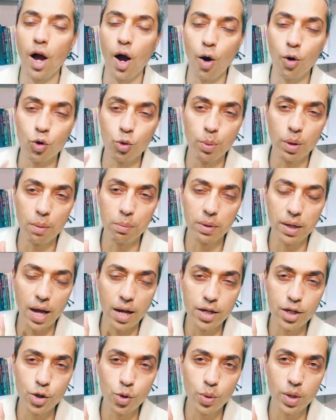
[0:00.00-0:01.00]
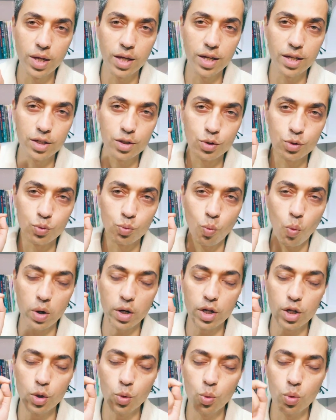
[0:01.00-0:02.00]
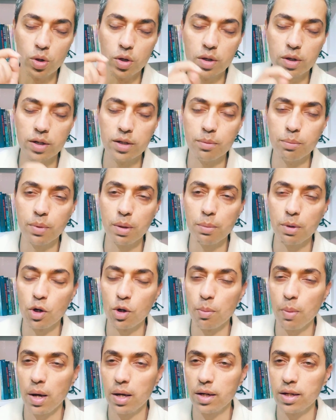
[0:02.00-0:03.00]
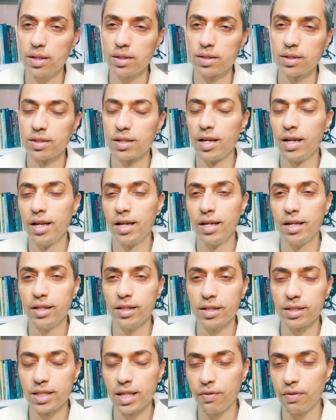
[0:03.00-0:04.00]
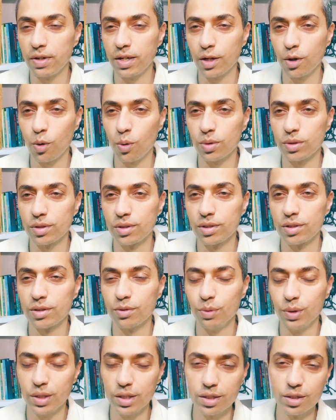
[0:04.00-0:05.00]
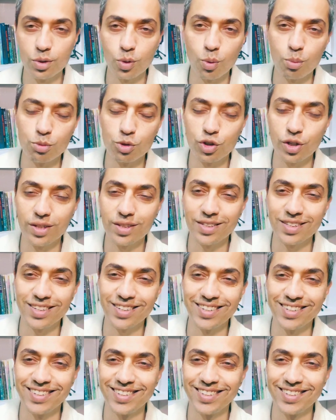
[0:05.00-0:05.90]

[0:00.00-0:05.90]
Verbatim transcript: How to become Gyani Yogi is what you learn in Brahmakumaris in the seven day course. With this, Om Shanti.